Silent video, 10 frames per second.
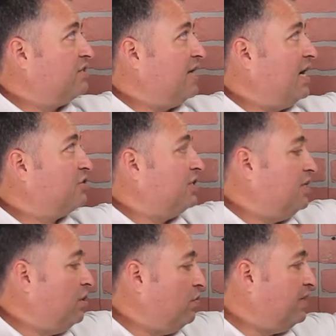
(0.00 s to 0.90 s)
that actually
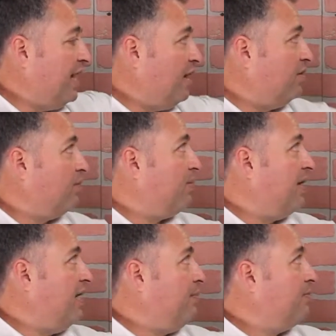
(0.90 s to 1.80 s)
go down the
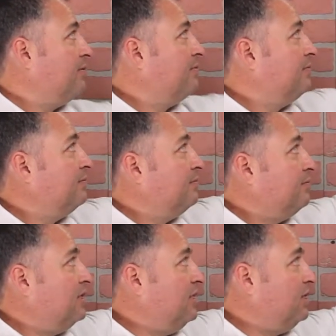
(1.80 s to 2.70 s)
pipe,
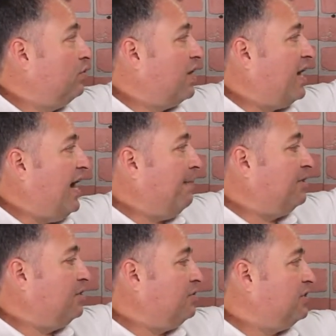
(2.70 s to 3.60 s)
the little cap that
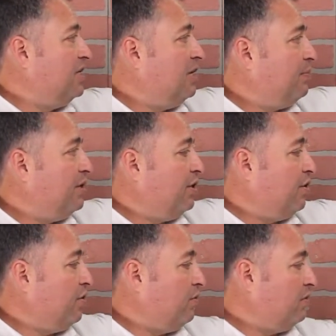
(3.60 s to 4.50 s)
you see up
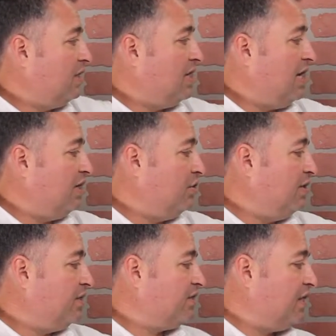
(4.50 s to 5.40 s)
here, the conduit
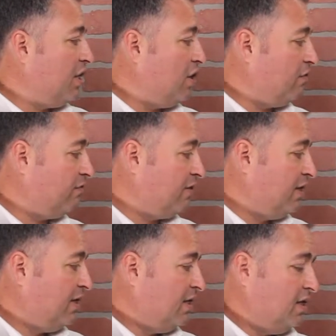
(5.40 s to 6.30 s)
itself,
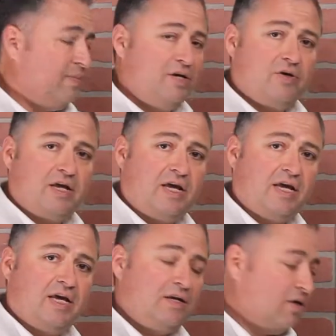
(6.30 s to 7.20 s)
the meter
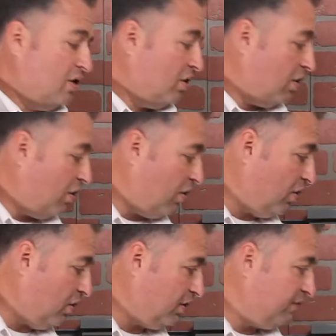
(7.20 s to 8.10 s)
can,
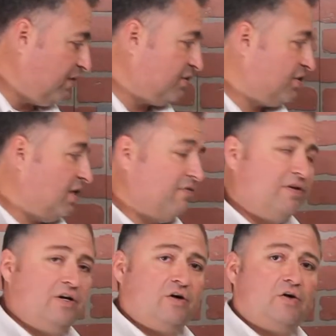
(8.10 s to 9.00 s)
all of this stuff
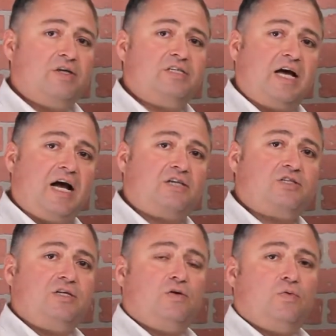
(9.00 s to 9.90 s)
here is
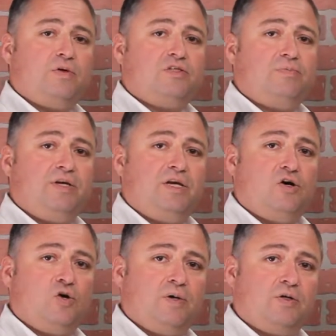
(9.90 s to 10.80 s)
actually going to be
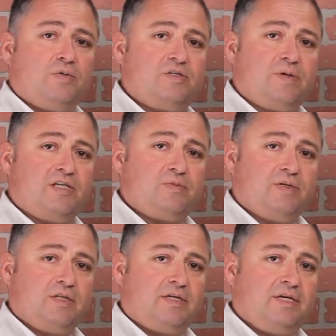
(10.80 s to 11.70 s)
homeowner
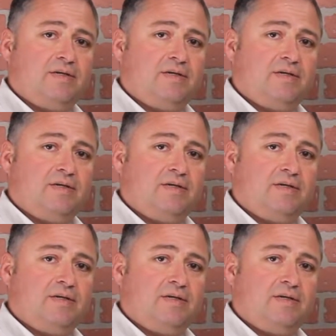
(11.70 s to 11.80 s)
responsibility.